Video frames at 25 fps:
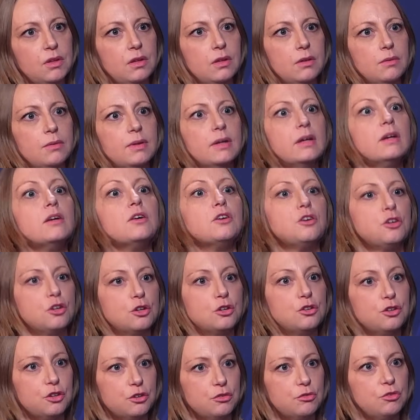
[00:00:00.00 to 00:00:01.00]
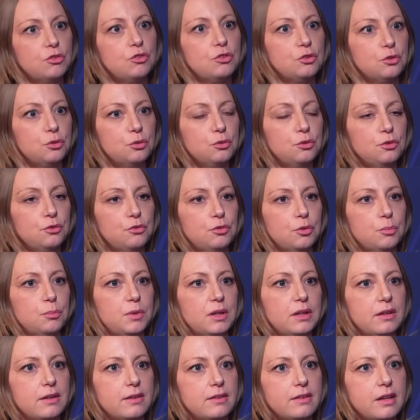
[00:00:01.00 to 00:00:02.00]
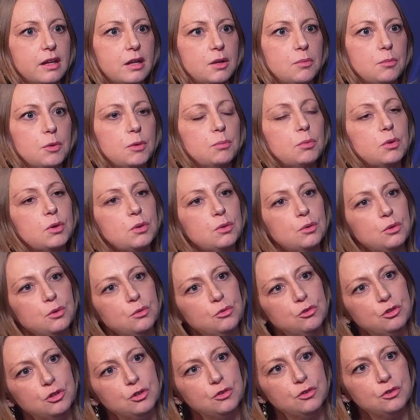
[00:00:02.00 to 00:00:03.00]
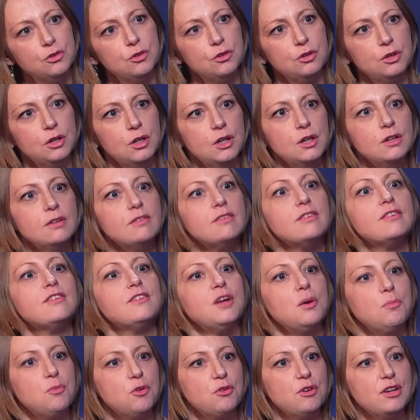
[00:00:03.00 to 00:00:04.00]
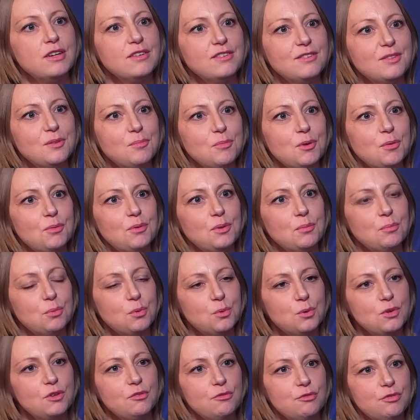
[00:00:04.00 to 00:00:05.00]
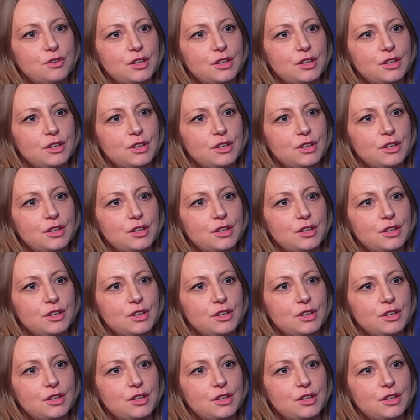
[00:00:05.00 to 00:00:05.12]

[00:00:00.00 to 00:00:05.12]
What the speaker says: the encouraging results for Mitazalimab. Could you just summarize the most important